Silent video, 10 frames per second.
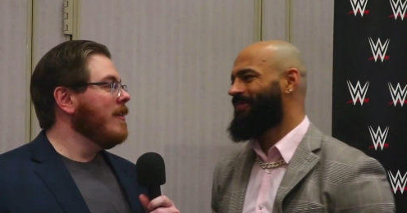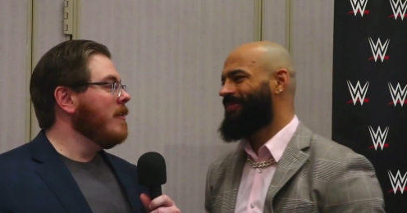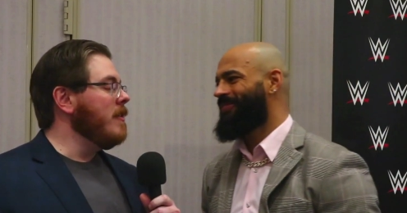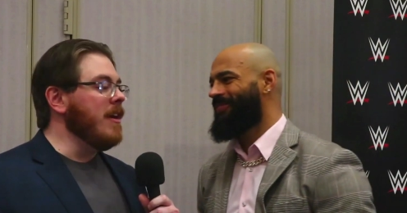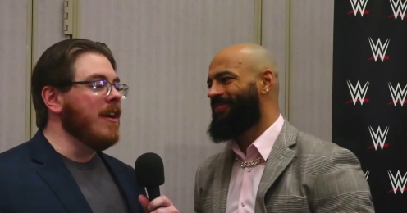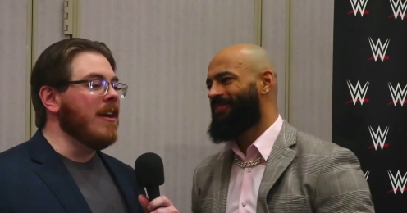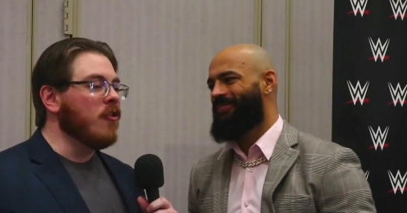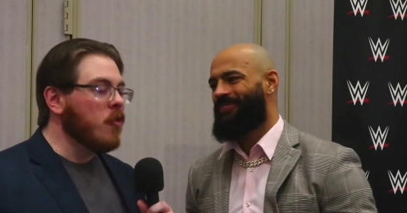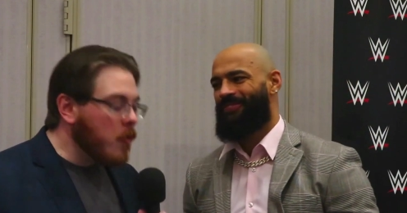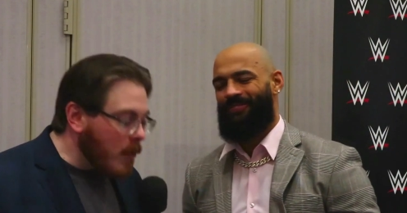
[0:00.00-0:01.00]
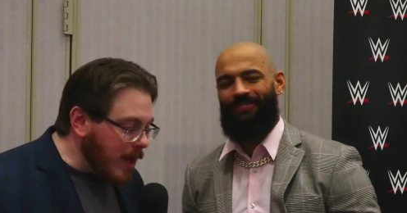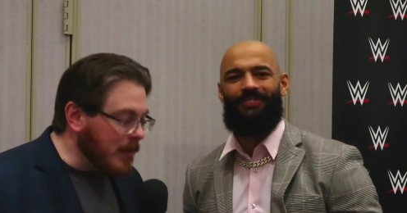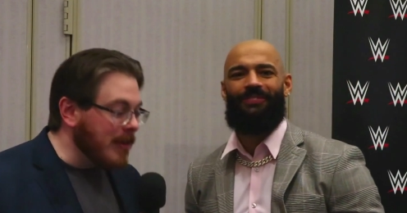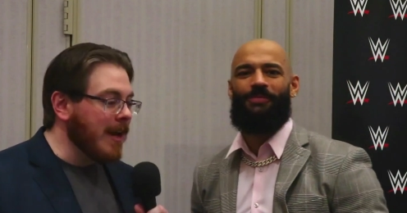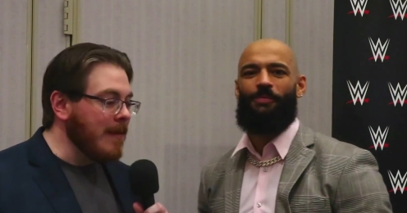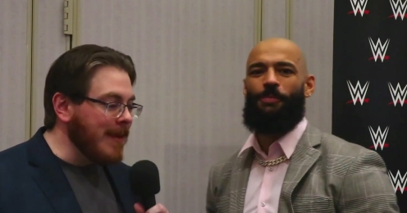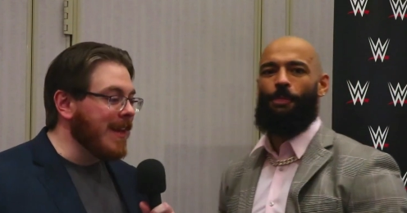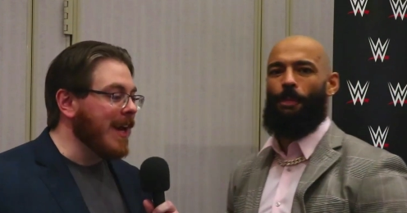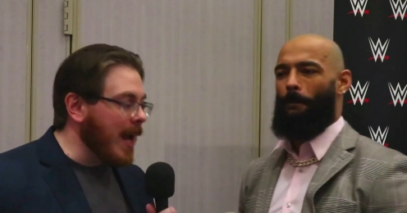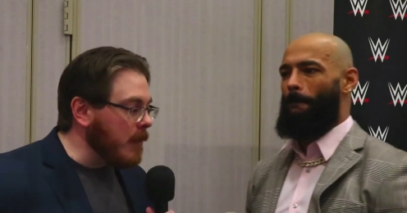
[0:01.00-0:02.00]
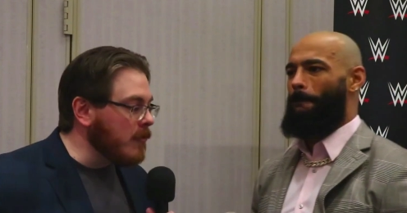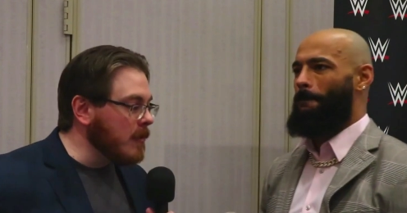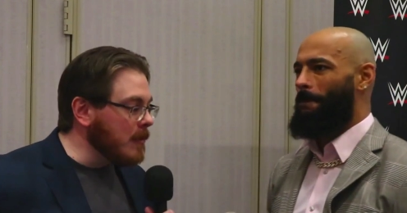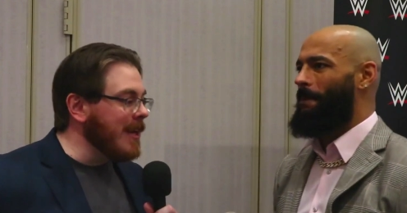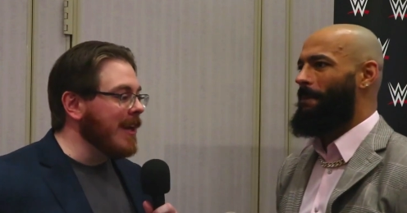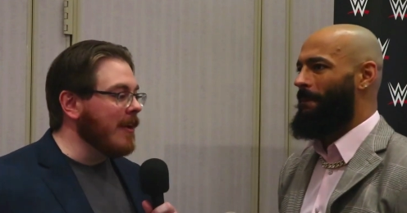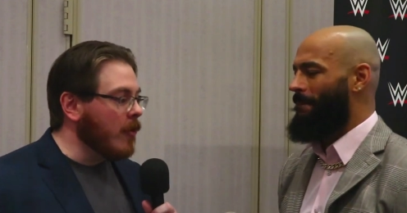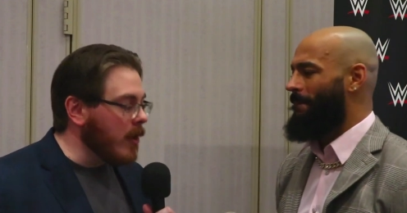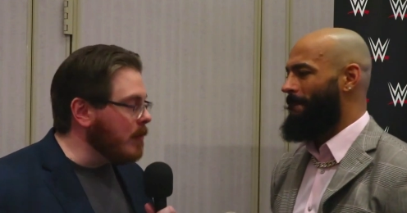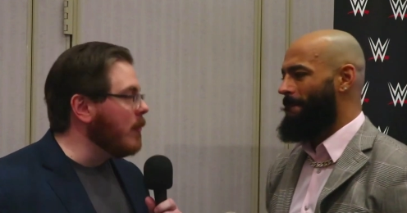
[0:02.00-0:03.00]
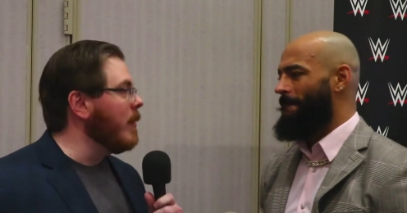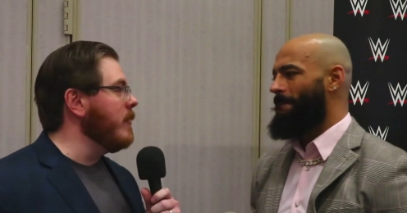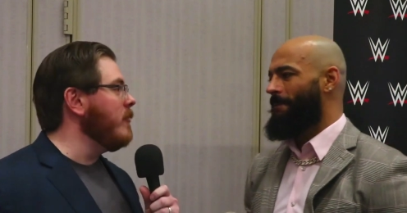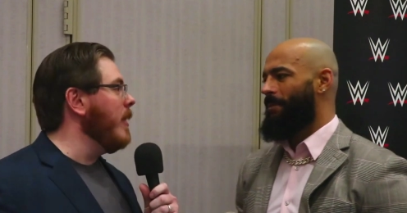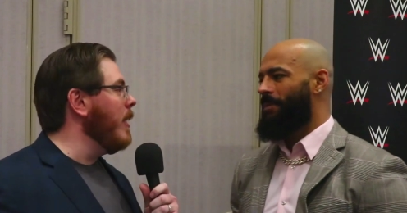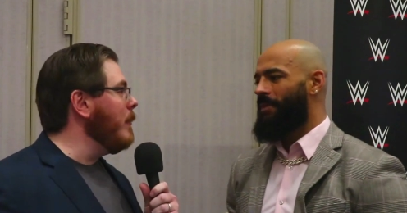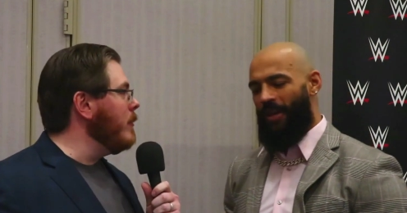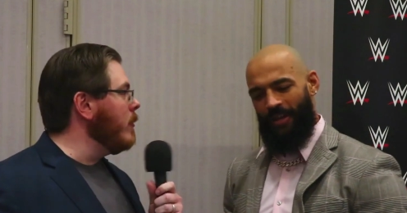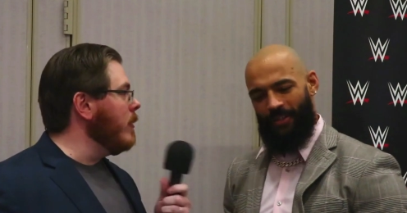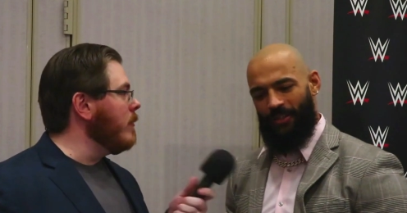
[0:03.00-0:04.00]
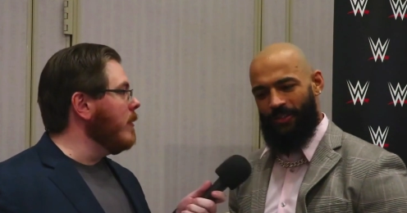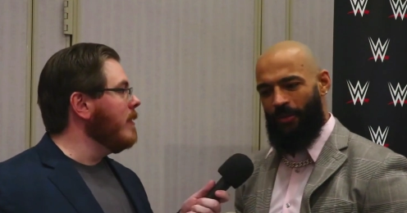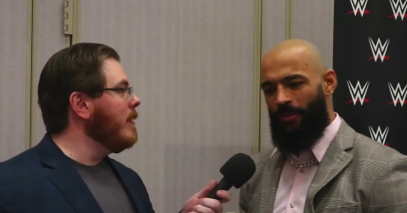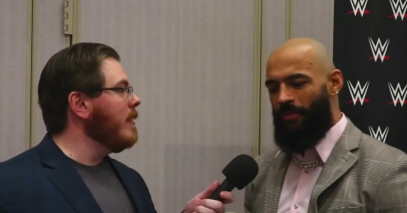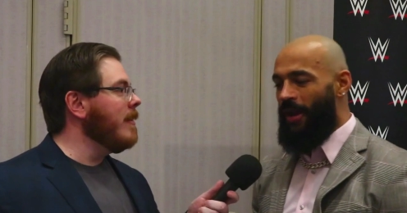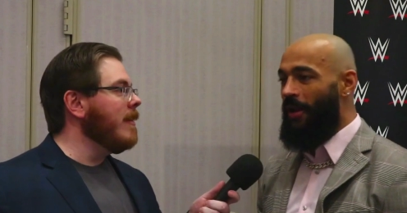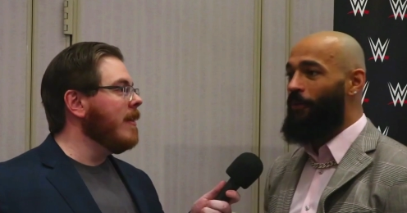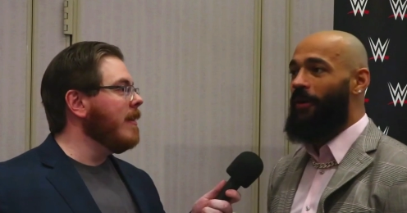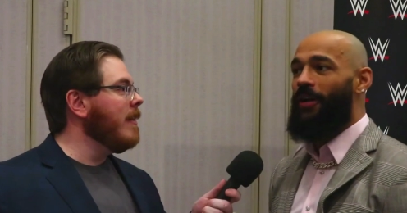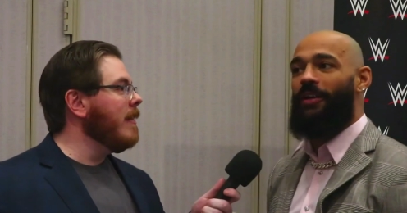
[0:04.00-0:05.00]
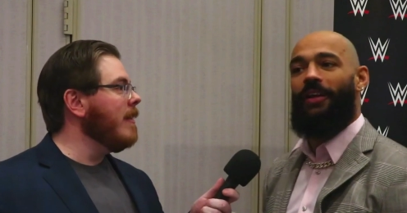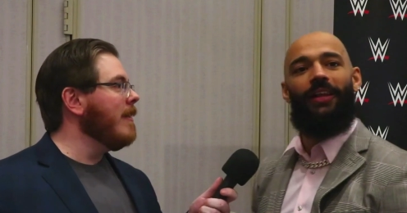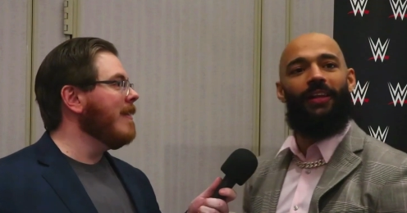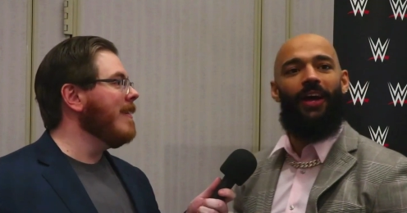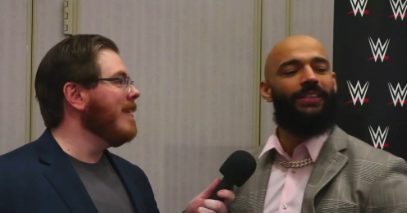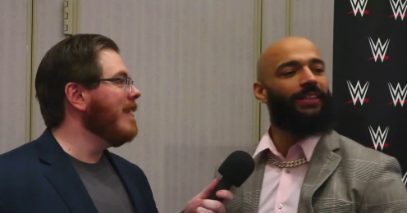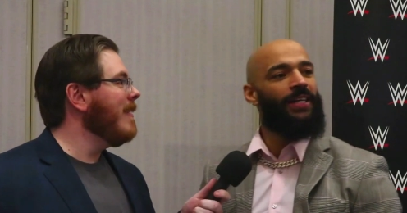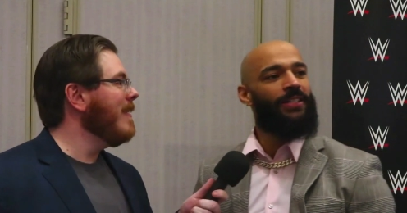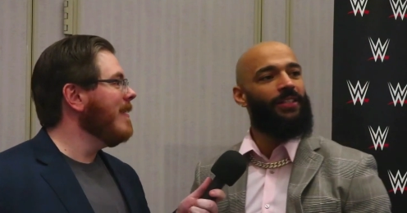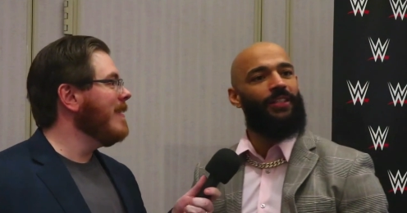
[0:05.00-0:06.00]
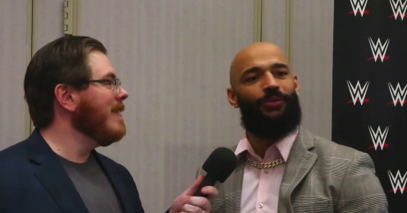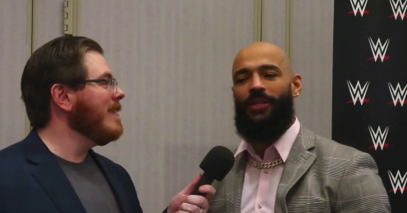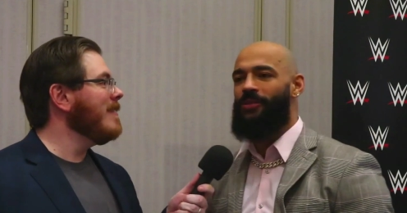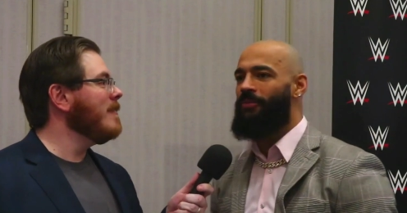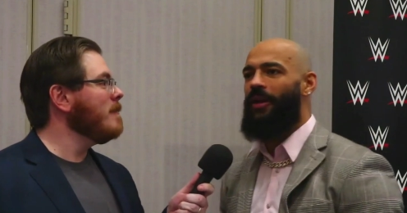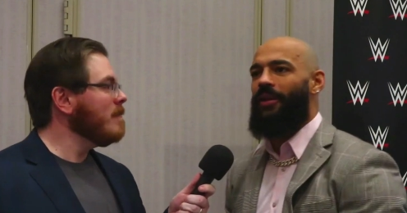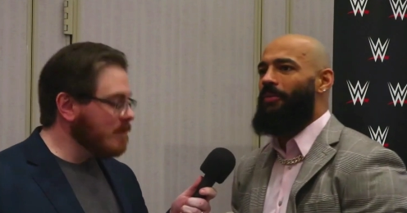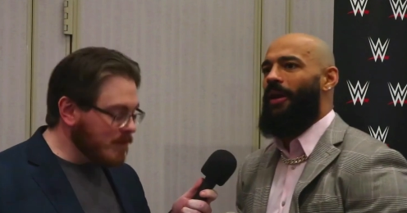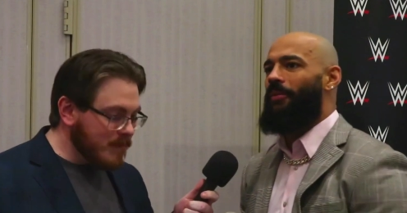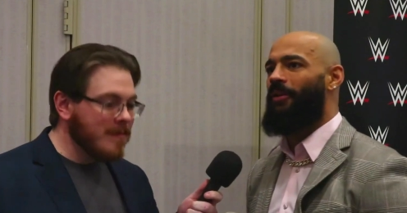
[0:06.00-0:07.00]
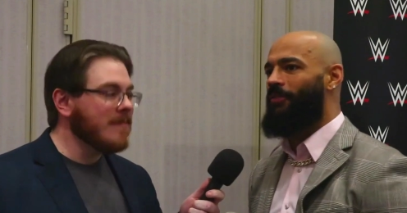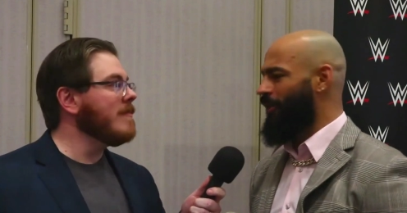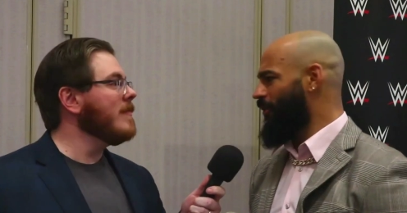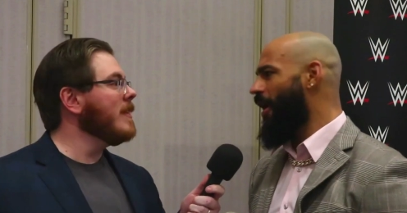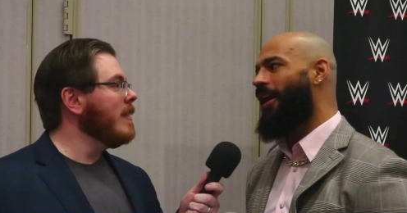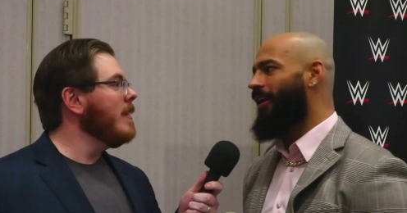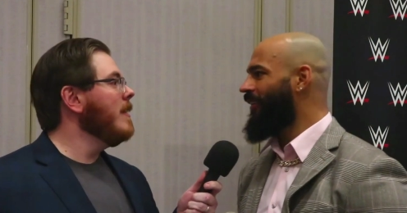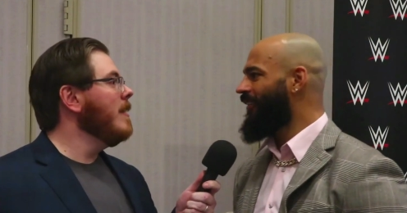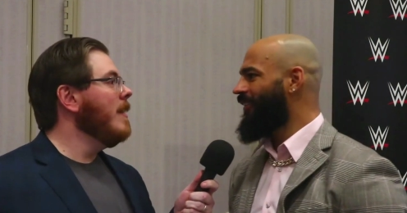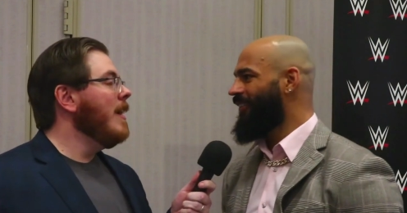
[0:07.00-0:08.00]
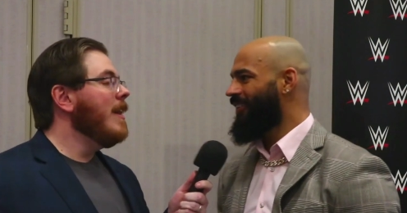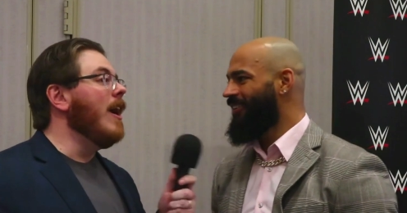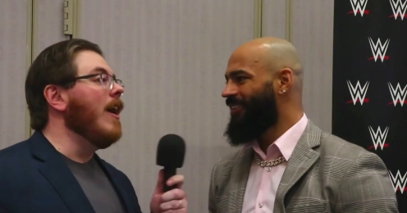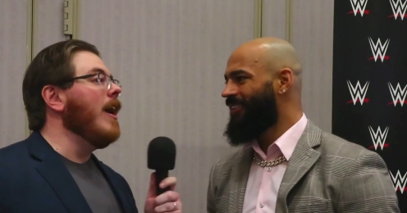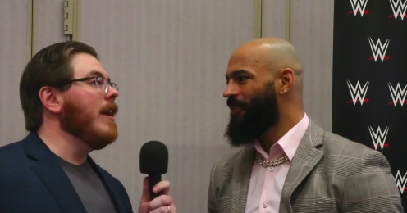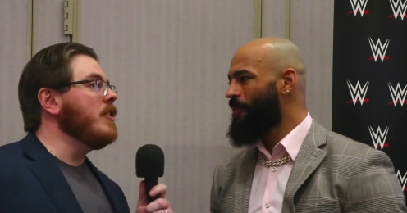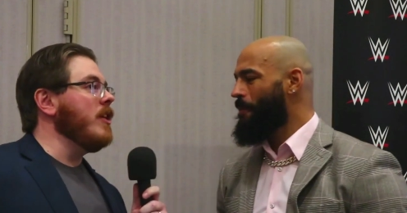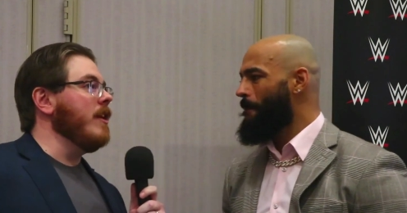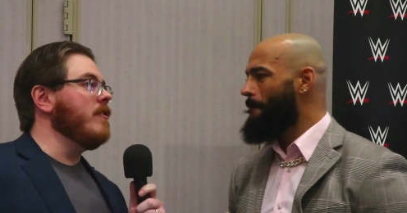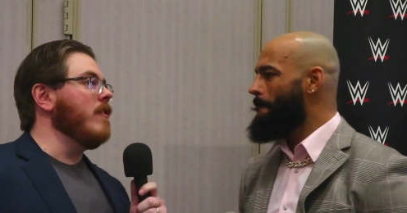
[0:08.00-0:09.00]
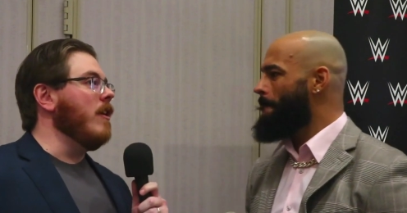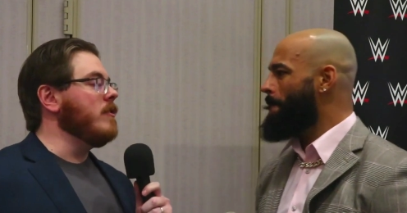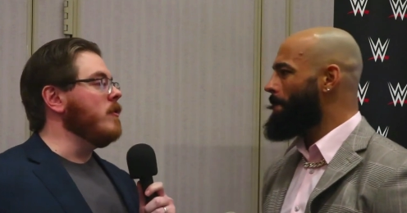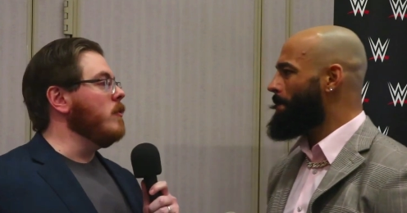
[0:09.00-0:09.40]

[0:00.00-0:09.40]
Speaker 1: The incredible, and I mean that, absolutely incredible Ricochet. How are
Speaker 2: we doing? Good, sir? Man, we're here in Los Angeles, WrestleMania, baby. I'm feeling great.
Speaker 1: Now, I had a chance to talk to